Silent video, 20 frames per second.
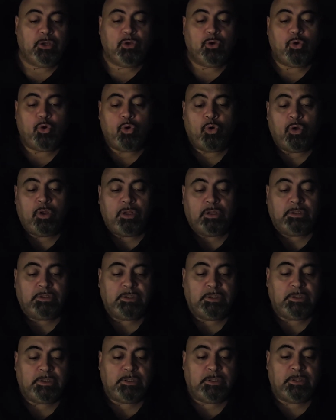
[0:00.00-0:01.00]
called
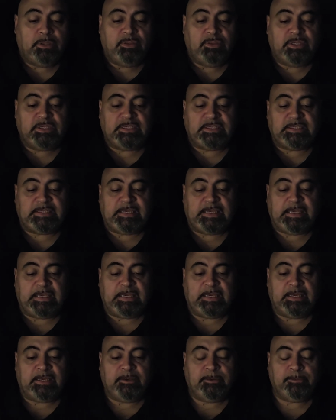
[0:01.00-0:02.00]
the
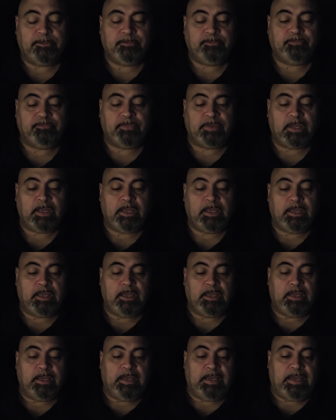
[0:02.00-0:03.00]
sea.
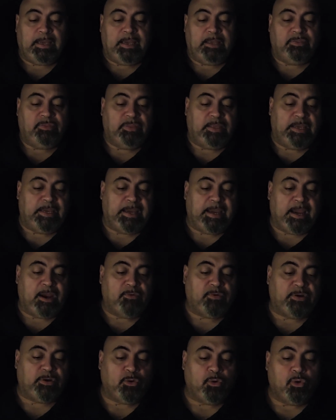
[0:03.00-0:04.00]
And they
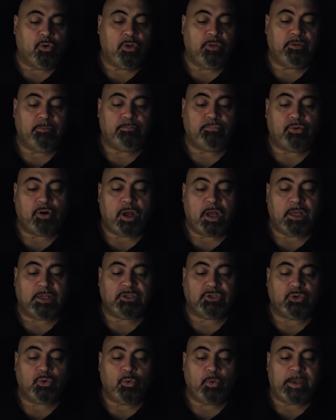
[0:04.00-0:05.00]
carried all the
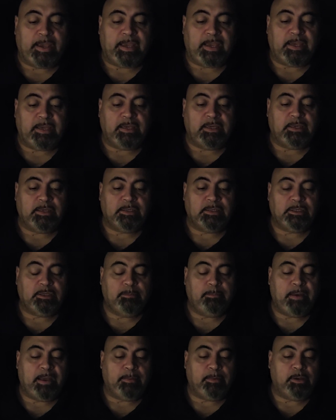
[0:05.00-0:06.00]
bronze away to
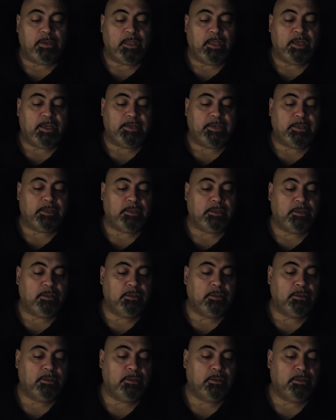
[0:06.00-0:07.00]
Babylon.
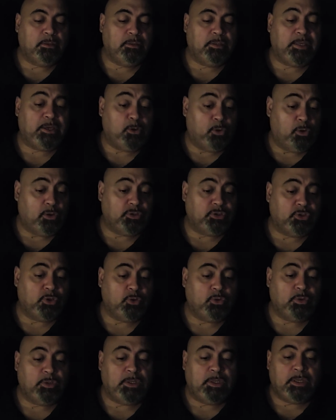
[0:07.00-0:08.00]
They
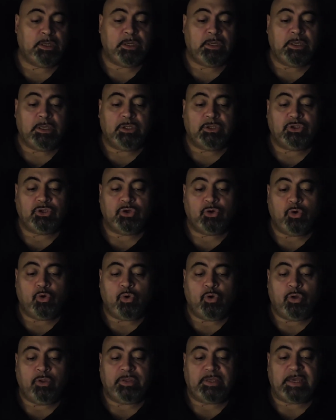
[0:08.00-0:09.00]
also took
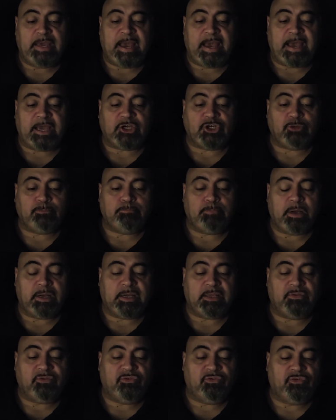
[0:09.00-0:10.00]
all the ash
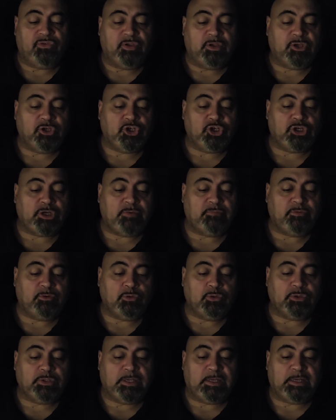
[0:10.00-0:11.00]
buckets, shovels,